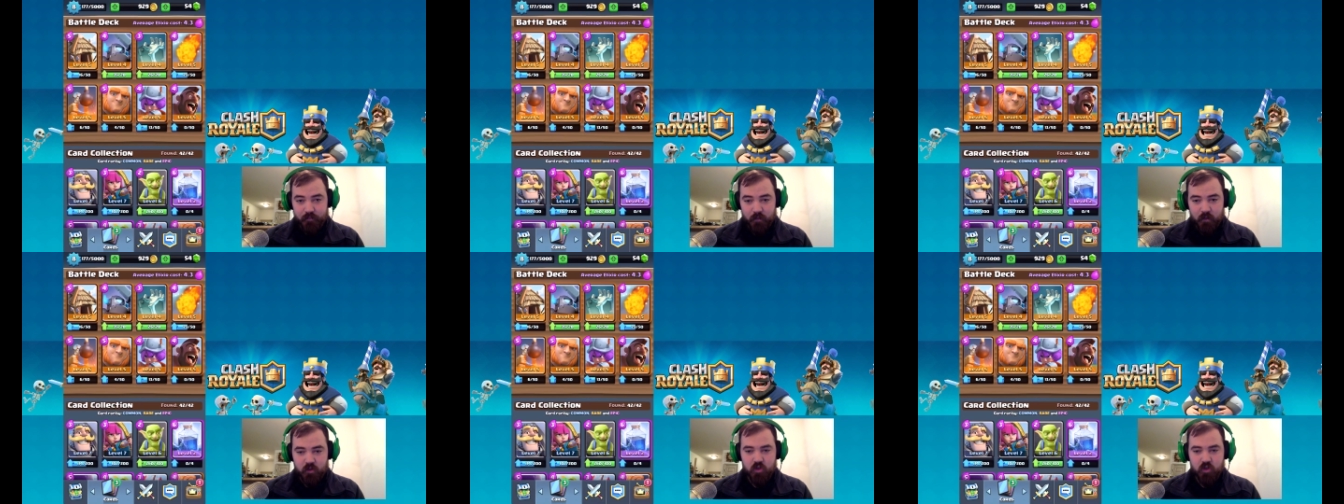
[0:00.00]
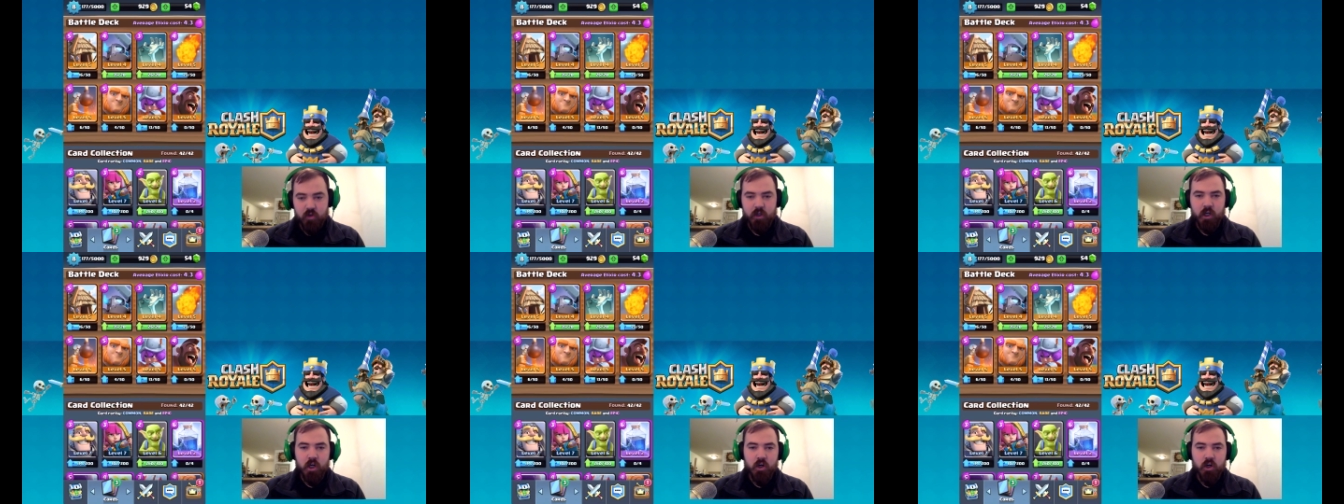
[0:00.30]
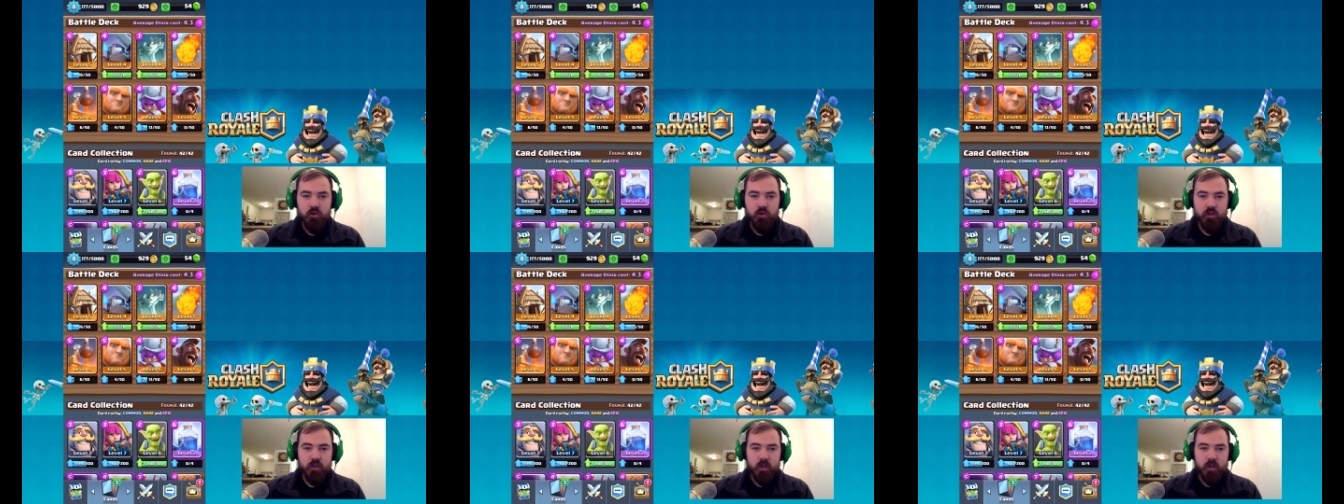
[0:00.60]
So it
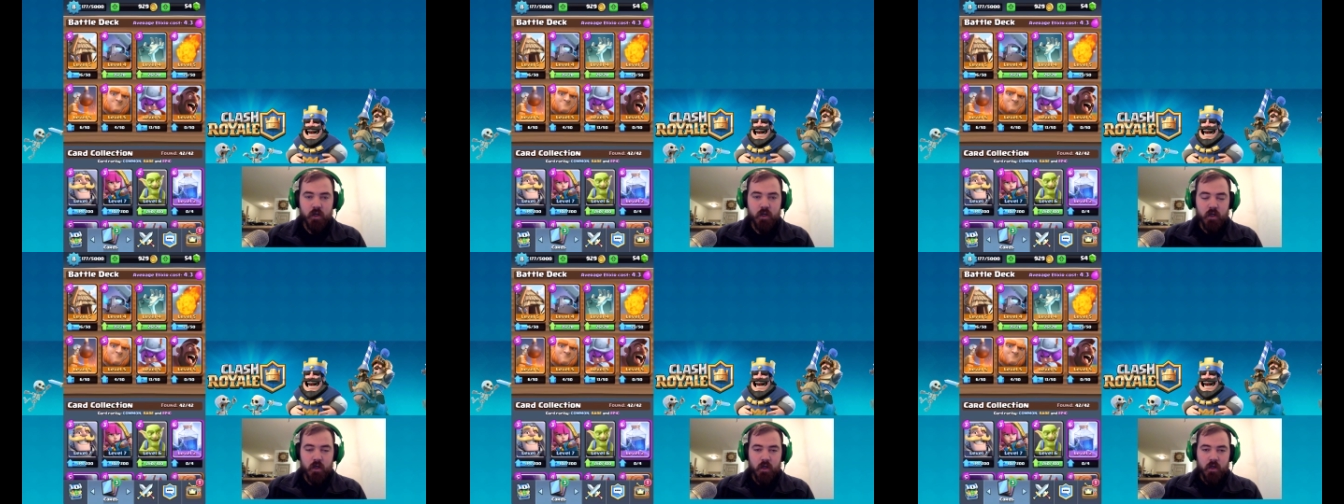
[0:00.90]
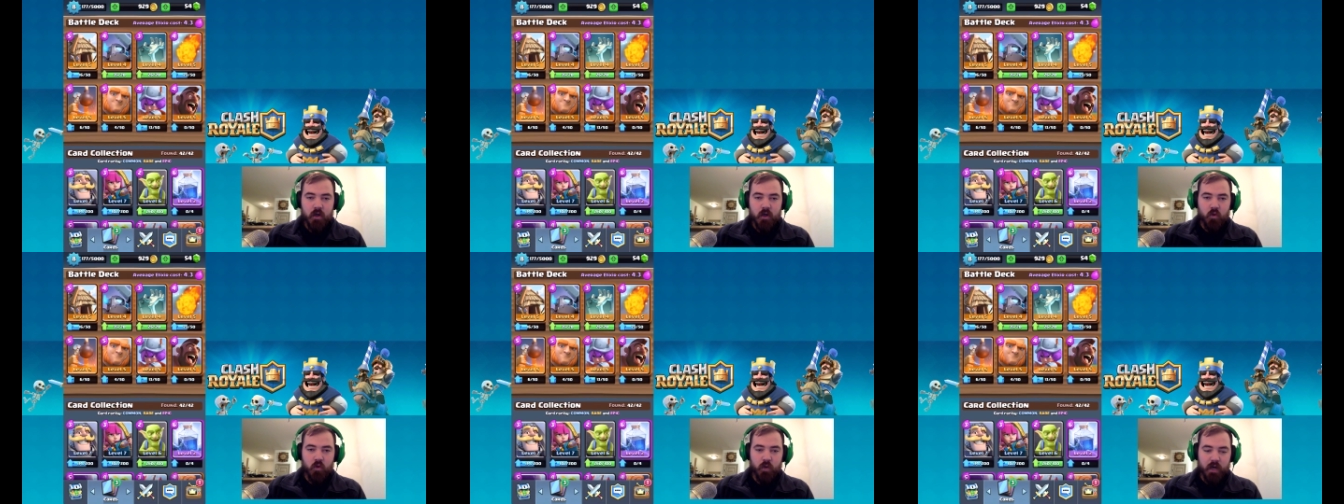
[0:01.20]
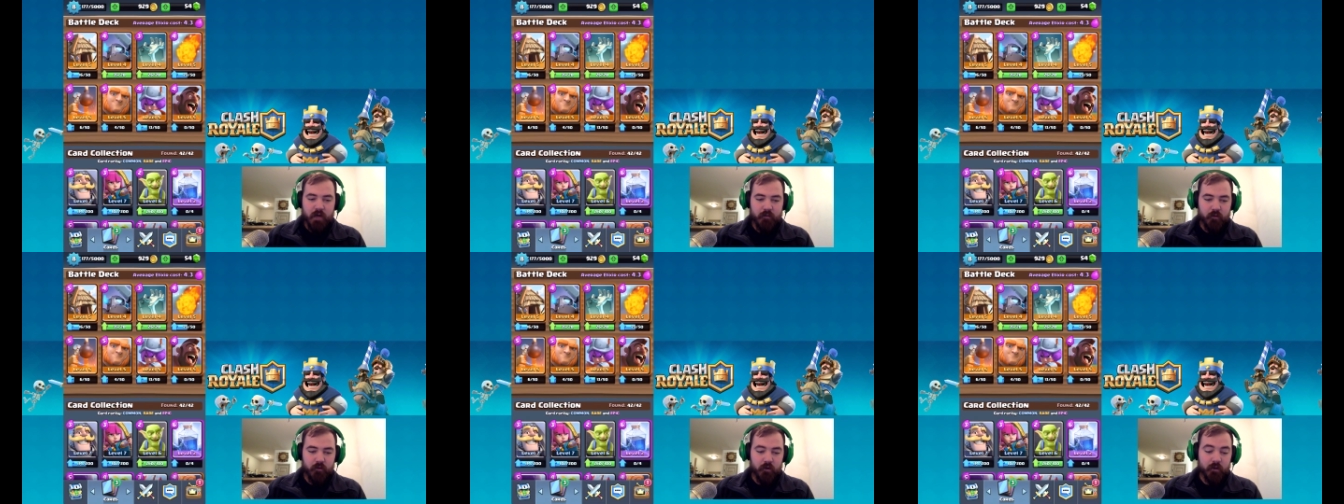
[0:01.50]
goes,
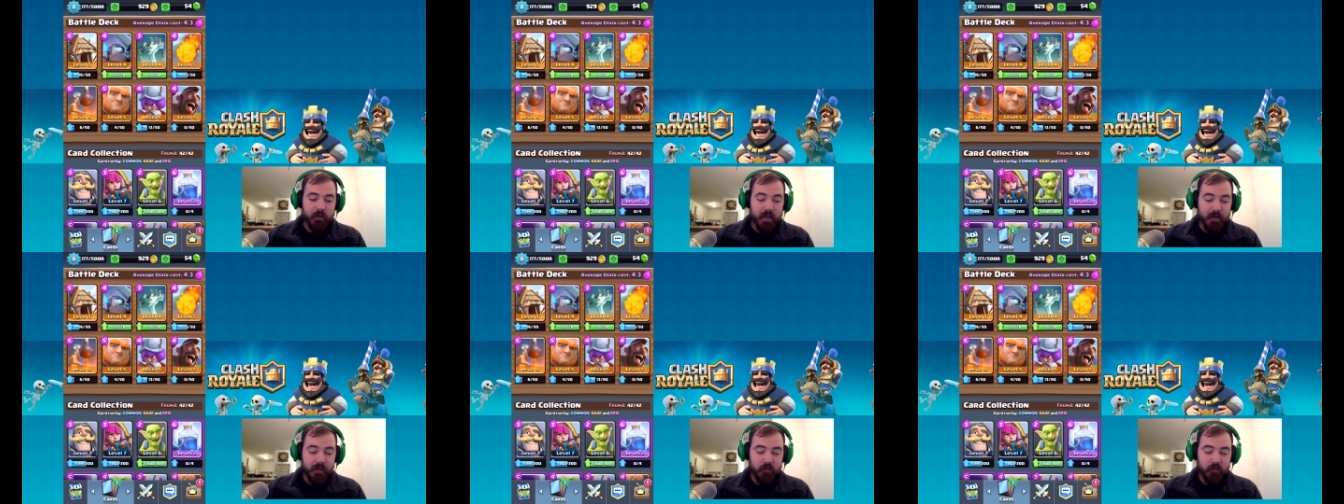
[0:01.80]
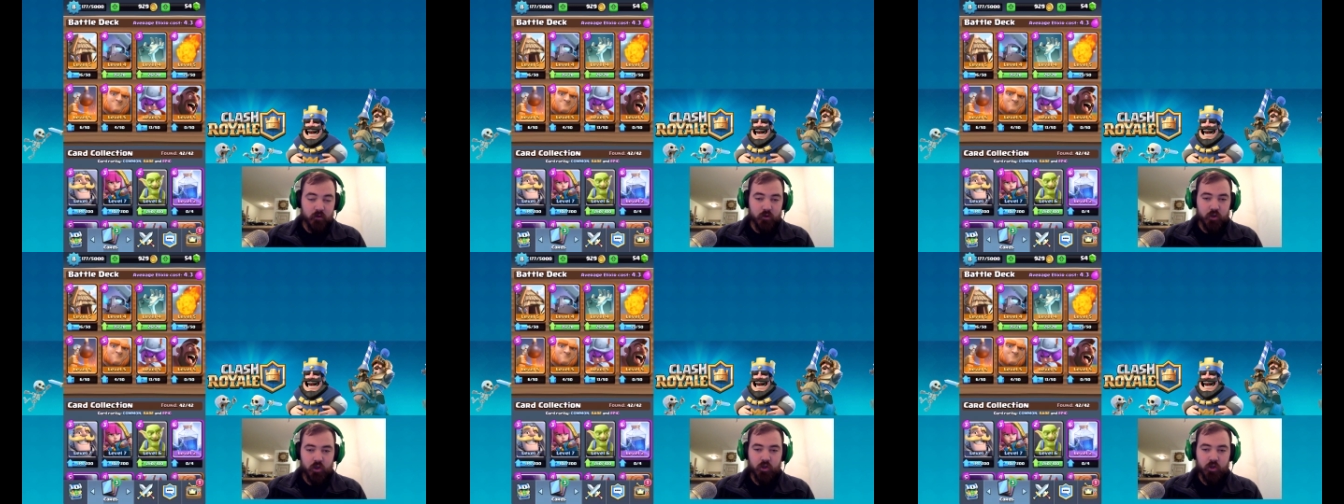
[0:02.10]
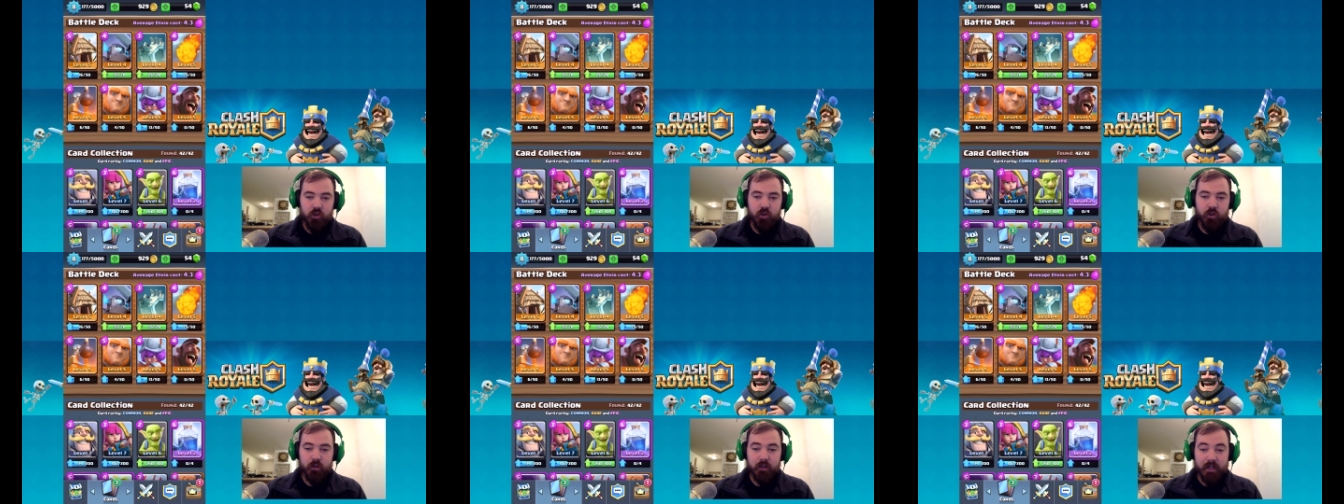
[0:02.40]
whatever level
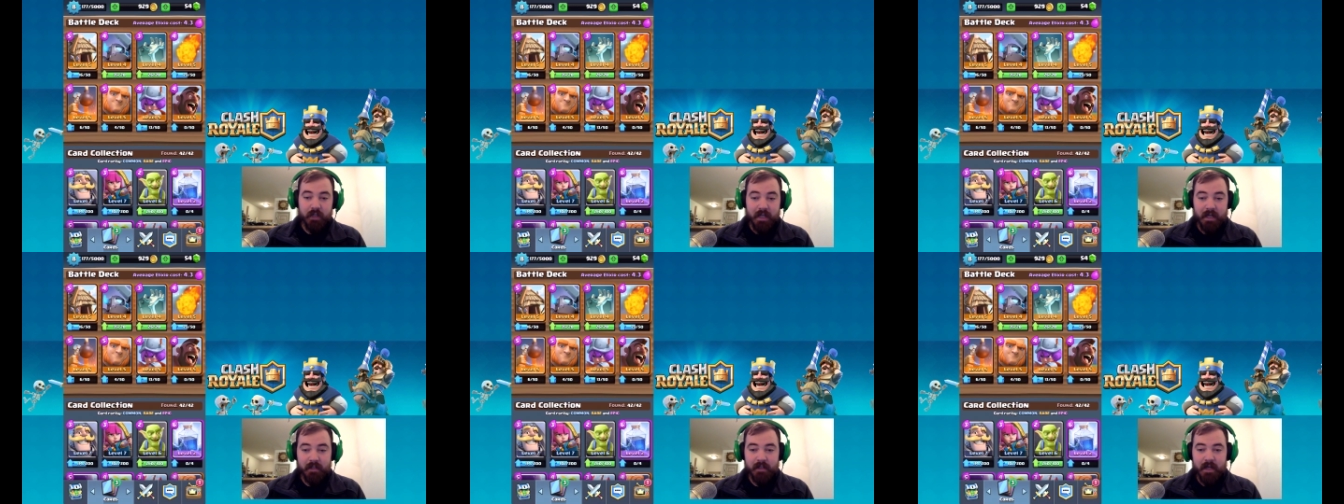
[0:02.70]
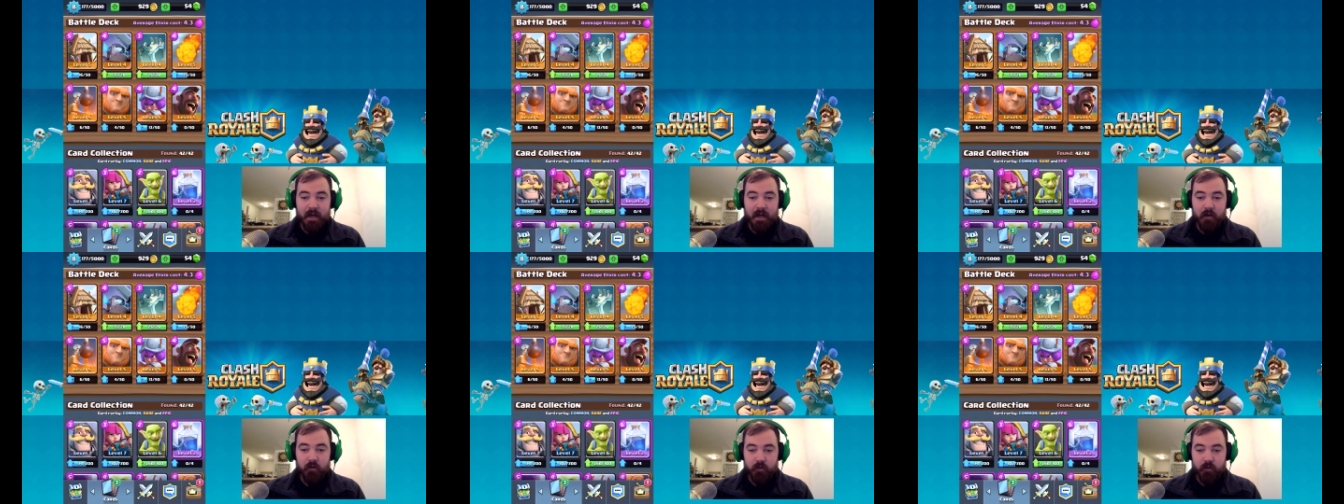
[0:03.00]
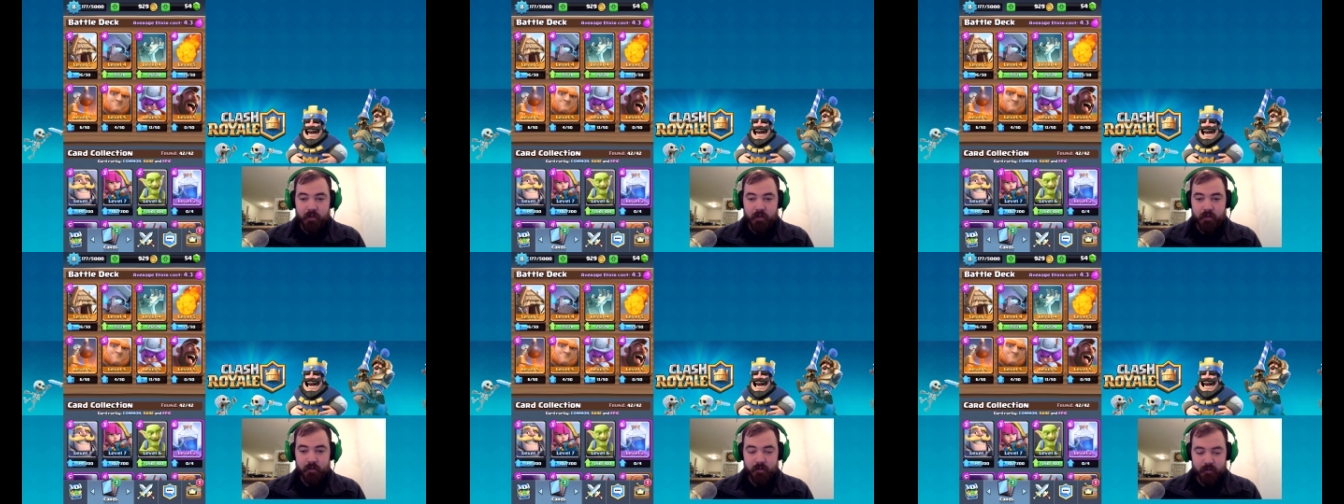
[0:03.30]
your king tower is,